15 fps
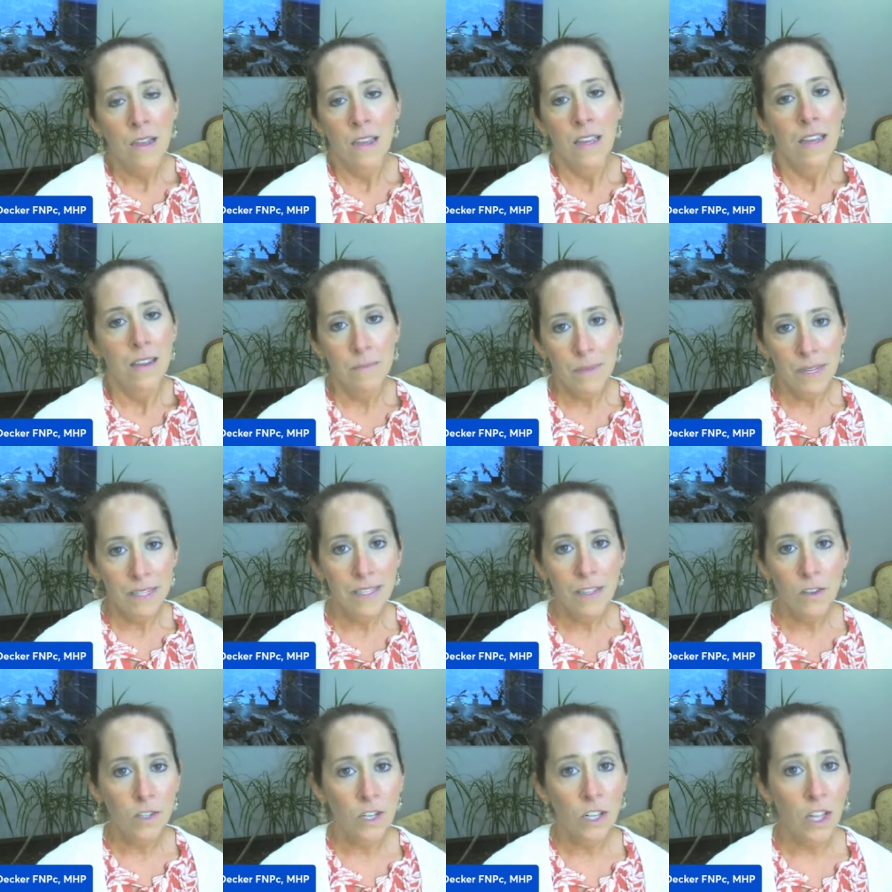he admits
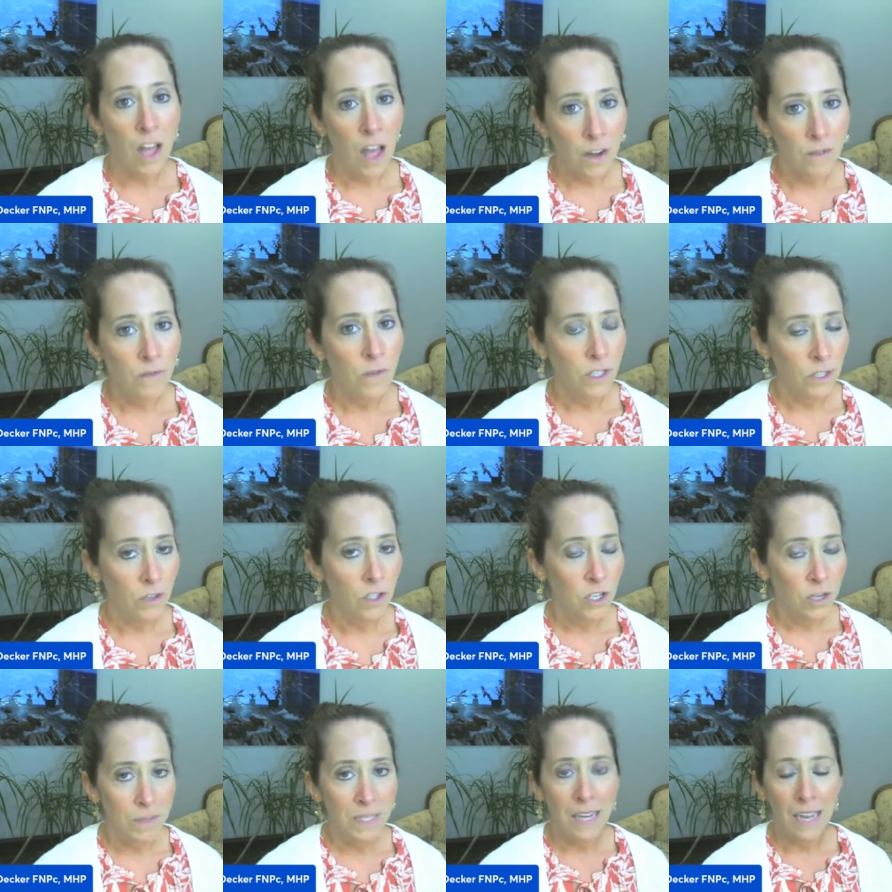there's a lot of research to
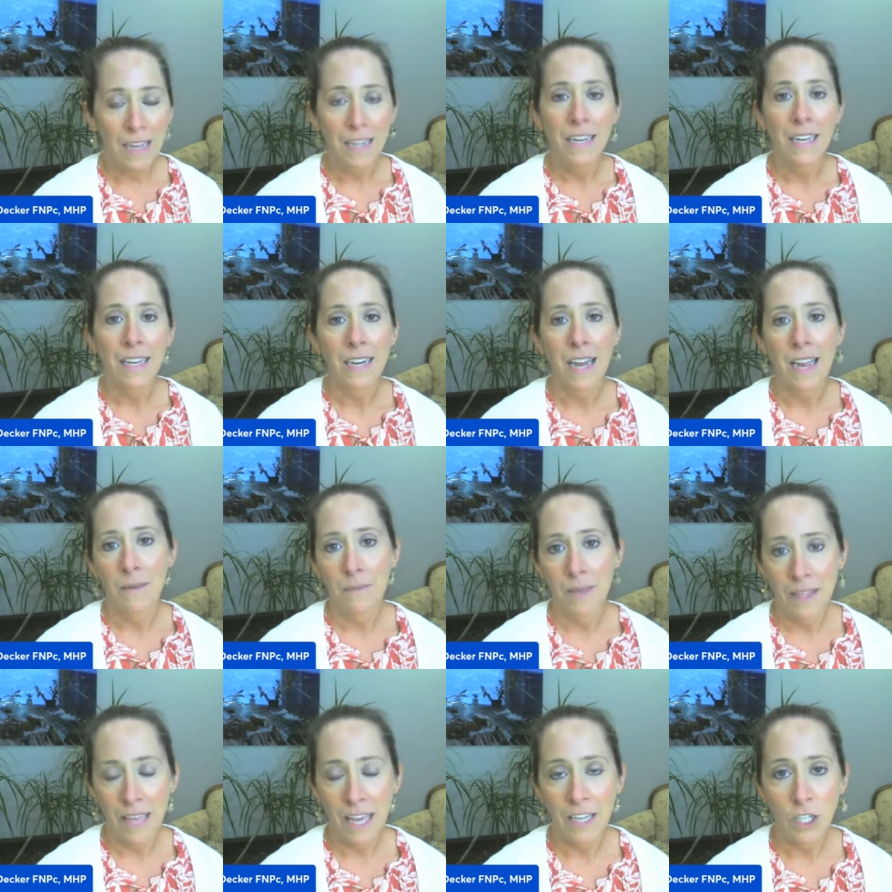be done, and I admit
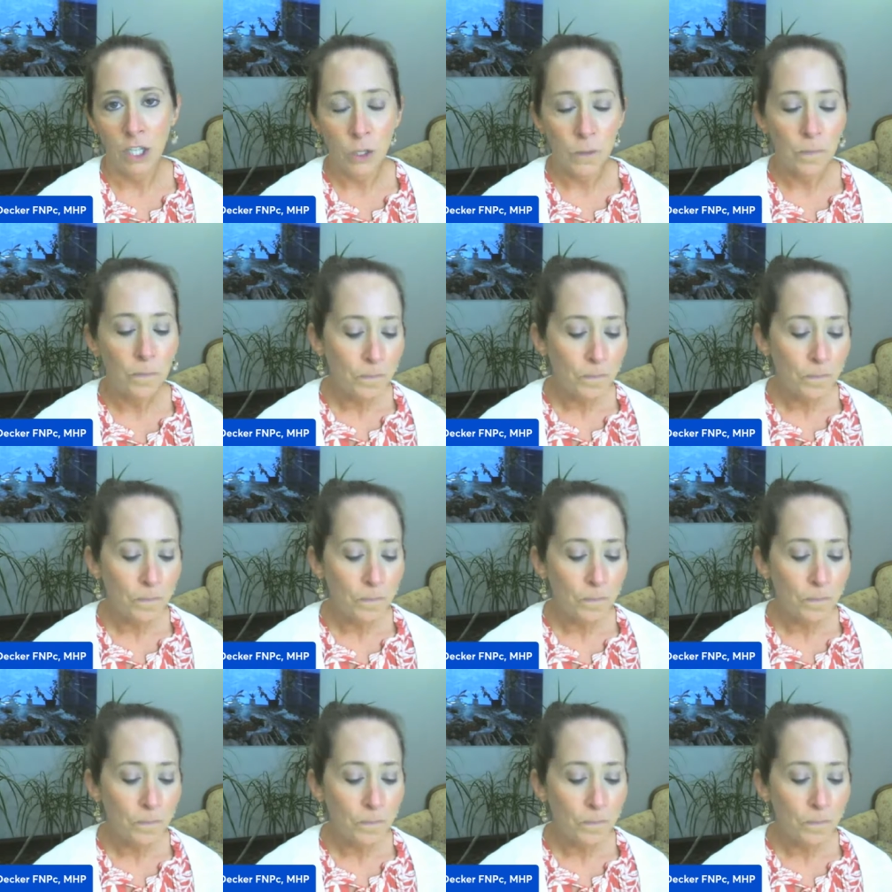that too.